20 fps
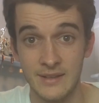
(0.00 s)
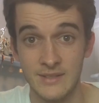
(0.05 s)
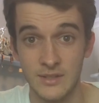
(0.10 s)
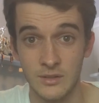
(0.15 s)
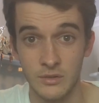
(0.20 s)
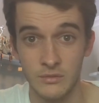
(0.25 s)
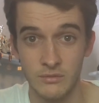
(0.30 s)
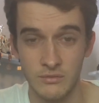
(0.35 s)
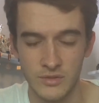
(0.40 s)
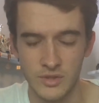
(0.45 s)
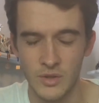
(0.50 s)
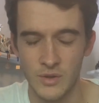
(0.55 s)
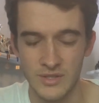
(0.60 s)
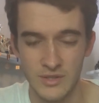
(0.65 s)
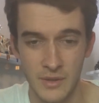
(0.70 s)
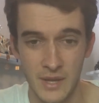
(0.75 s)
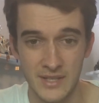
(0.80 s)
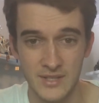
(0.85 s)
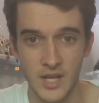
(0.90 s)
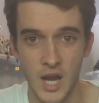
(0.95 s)
is on, so it's
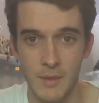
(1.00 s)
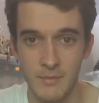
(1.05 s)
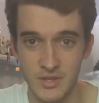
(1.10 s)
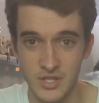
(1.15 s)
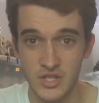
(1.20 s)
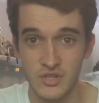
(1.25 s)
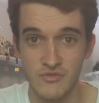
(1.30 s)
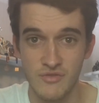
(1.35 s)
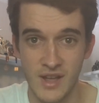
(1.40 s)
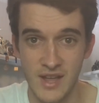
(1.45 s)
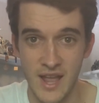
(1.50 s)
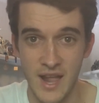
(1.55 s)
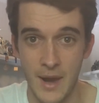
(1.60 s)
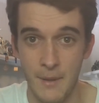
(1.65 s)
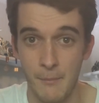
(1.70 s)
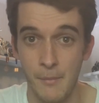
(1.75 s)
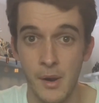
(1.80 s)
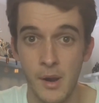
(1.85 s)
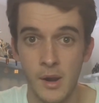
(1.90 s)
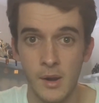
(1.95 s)
on that time, it's 3
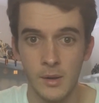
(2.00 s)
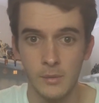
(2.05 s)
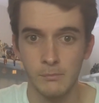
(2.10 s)
a.m.